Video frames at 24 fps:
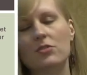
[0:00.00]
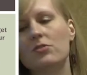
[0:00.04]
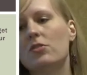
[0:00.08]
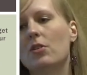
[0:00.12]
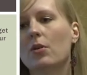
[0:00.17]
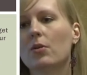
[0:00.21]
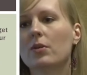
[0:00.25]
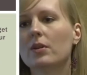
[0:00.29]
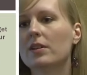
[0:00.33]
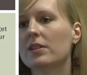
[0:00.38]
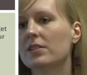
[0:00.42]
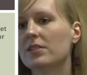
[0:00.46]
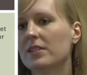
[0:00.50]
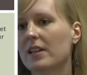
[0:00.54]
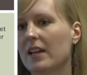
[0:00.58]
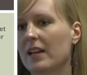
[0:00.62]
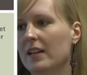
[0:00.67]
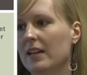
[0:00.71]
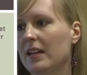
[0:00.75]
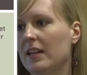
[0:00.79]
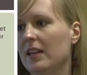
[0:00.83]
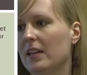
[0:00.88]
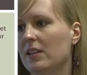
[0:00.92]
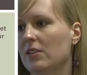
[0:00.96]
notice
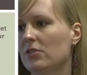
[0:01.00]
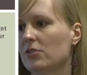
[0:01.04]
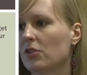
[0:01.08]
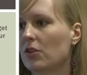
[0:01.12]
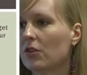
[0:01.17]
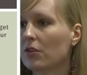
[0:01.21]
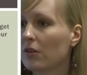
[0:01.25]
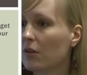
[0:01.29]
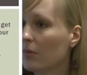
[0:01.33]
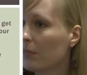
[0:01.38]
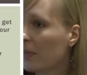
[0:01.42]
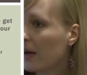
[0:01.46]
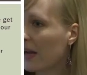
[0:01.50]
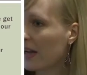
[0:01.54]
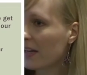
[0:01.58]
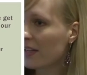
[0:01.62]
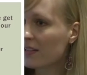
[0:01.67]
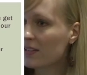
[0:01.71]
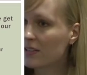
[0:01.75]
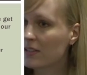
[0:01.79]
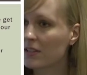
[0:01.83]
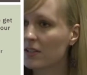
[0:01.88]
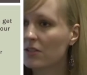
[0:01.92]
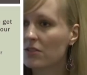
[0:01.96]
any internal
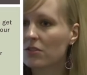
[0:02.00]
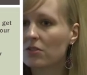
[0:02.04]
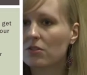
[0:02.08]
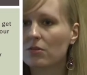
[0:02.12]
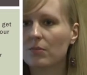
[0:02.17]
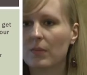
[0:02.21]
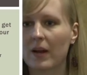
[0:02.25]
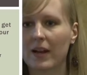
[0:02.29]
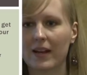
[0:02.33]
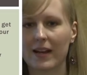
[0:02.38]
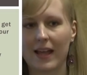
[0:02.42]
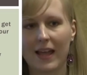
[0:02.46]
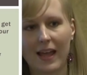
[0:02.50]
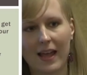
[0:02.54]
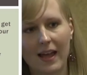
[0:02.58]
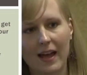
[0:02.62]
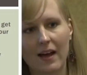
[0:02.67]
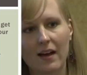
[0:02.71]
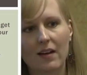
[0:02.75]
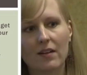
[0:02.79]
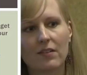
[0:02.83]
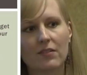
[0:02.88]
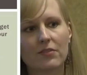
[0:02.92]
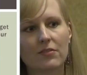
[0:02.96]
biases you might
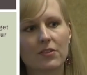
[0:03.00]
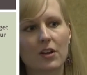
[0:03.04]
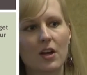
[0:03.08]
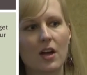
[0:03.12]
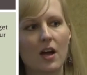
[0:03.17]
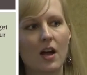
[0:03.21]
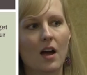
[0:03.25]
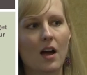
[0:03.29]
have,